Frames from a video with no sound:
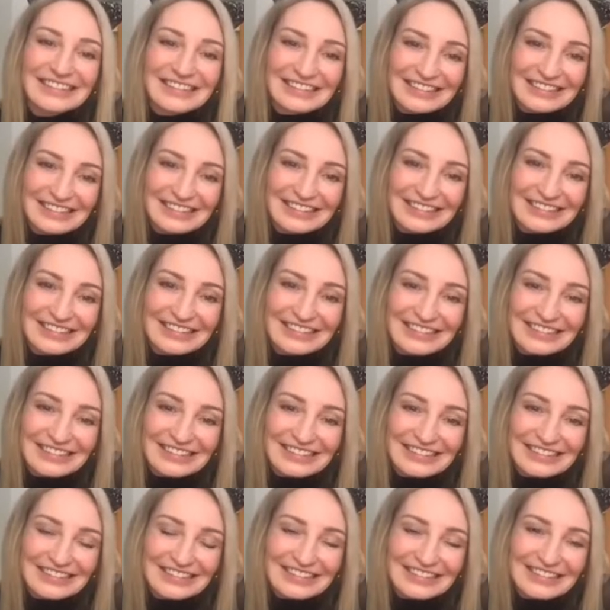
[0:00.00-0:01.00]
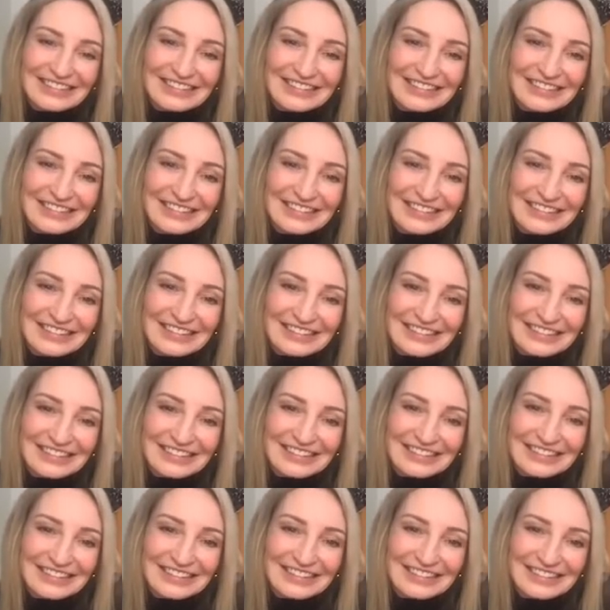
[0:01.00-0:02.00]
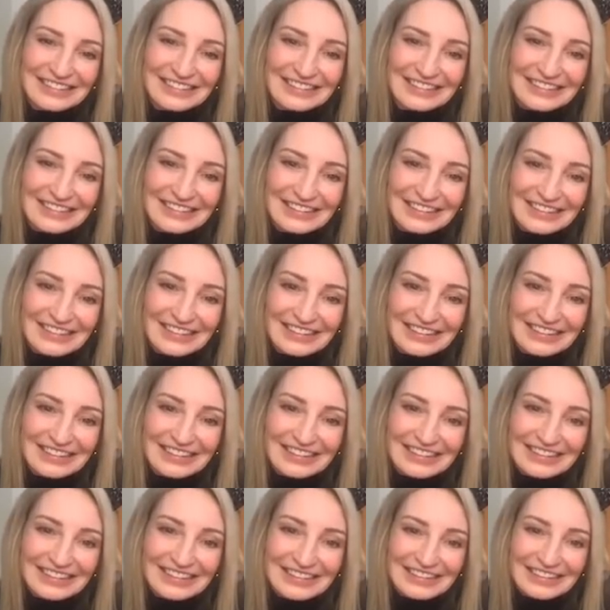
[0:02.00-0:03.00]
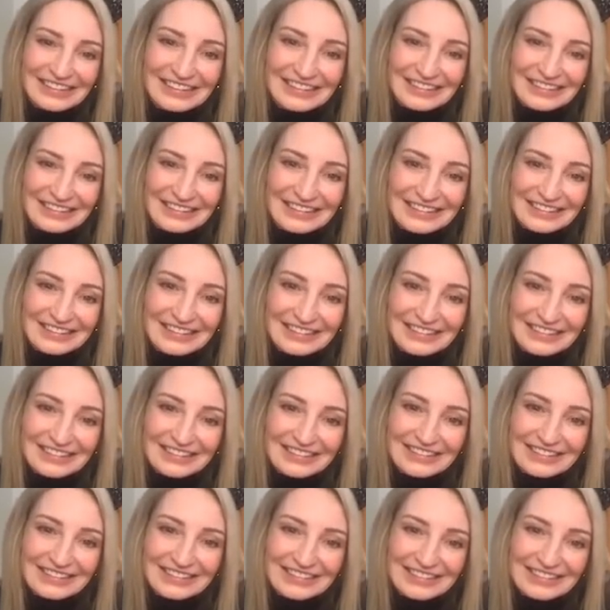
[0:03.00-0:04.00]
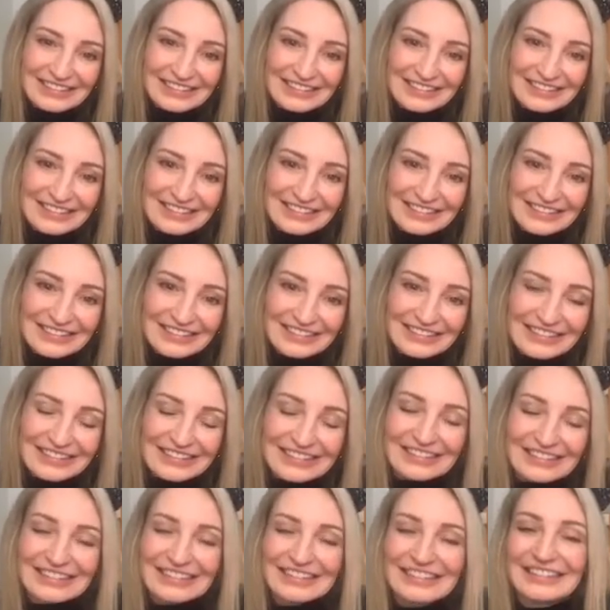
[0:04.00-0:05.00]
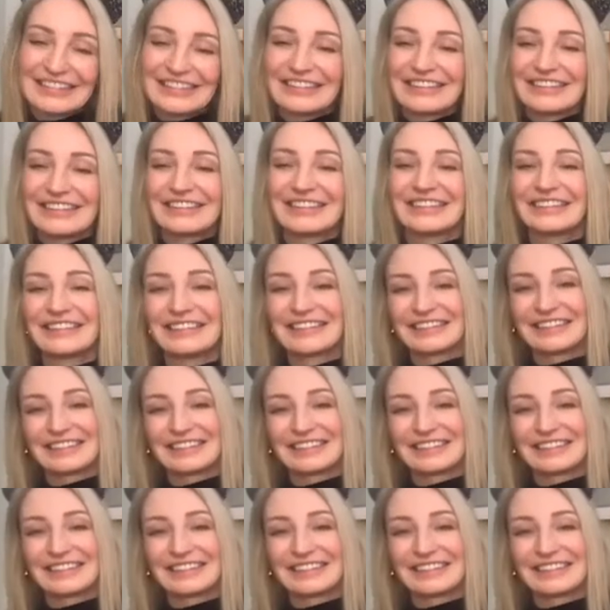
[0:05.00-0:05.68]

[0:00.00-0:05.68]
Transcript: (not speaking)